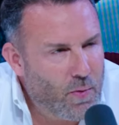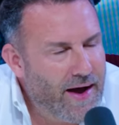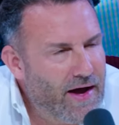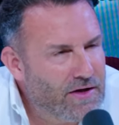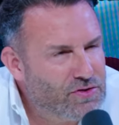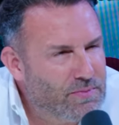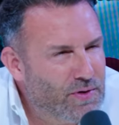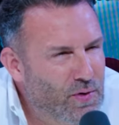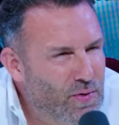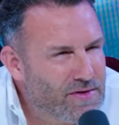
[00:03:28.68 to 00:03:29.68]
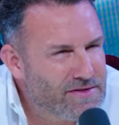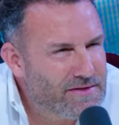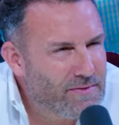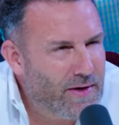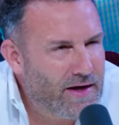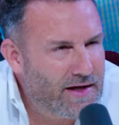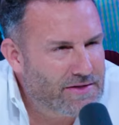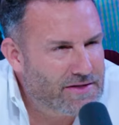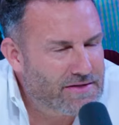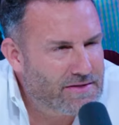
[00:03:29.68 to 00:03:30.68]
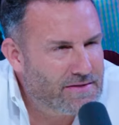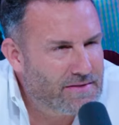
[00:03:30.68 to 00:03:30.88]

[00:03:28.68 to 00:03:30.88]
why entrepreneurs? Why not just